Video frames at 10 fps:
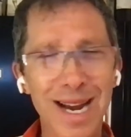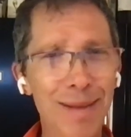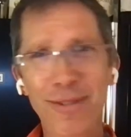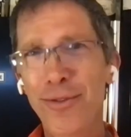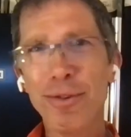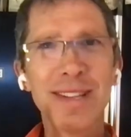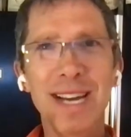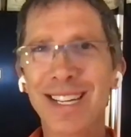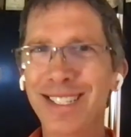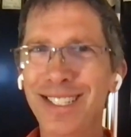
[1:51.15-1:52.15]
And before
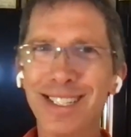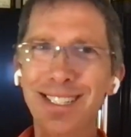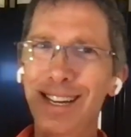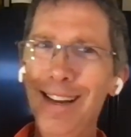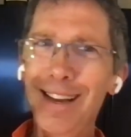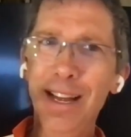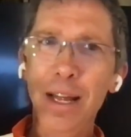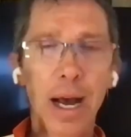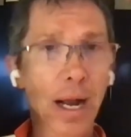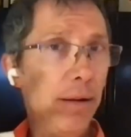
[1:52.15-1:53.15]
that, it's just,
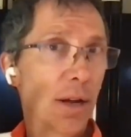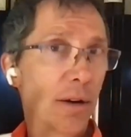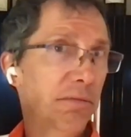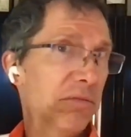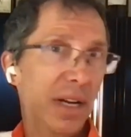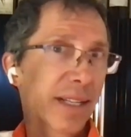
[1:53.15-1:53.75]
I don't know.